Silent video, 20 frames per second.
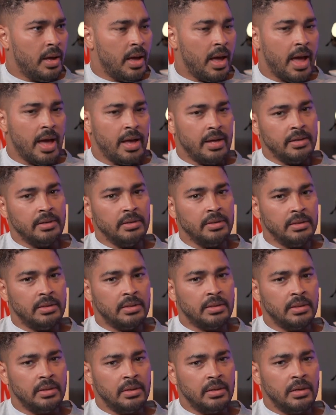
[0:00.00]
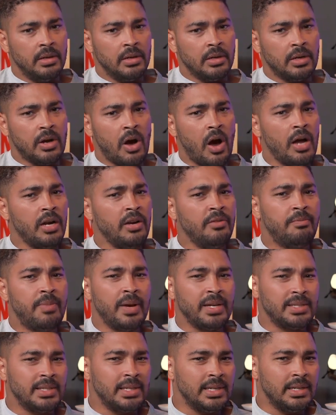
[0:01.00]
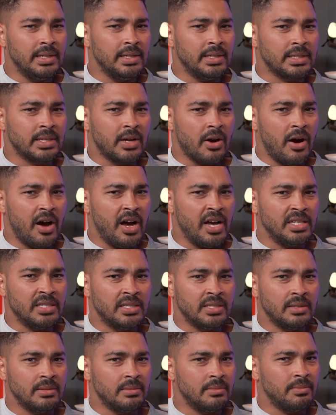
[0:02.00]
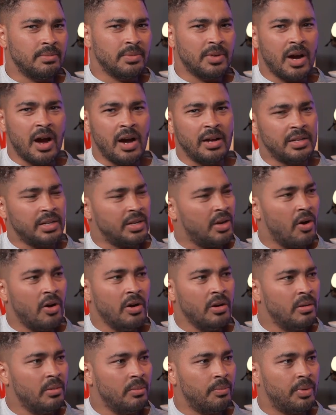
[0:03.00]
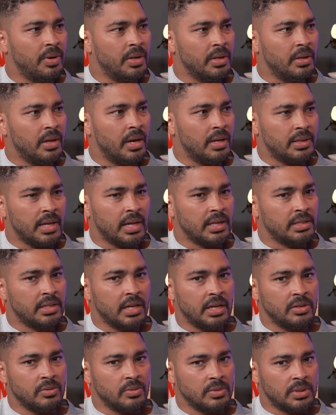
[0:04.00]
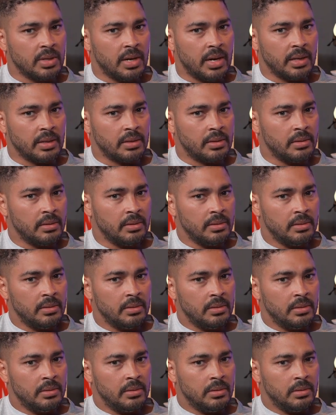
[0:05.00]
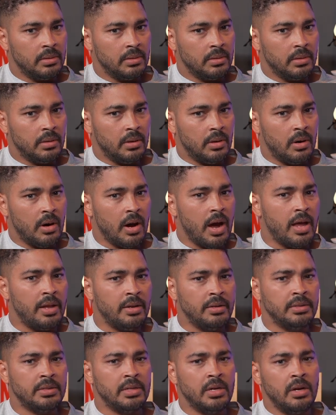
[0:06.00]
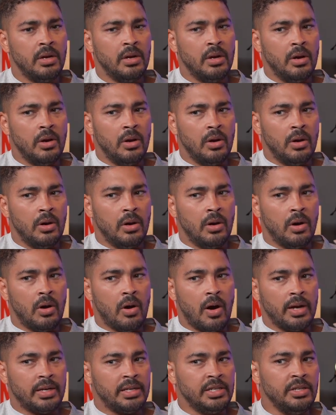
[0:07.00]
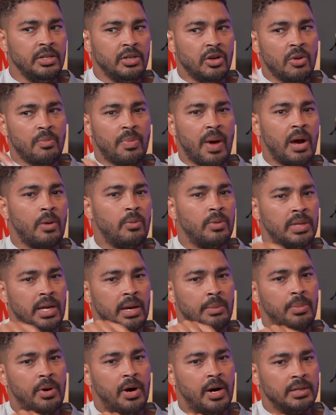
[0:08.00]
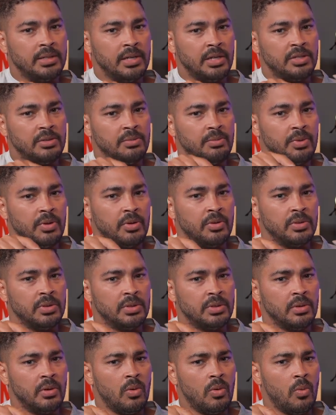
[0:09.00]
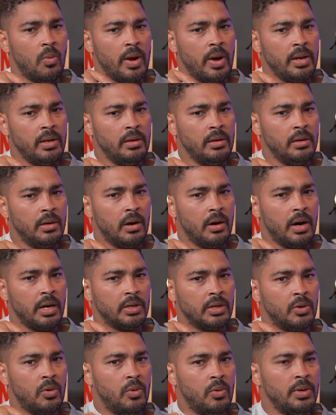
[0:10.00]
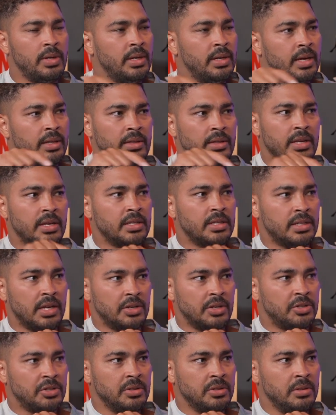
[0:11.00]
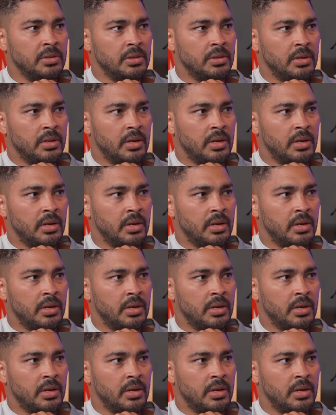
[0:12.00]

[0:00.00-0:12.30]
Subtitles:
And kind of blessing in disguise, kind of not. But at that stage, it was like, and I didn't go back with that buyer's agent because when I couldn't get the extension,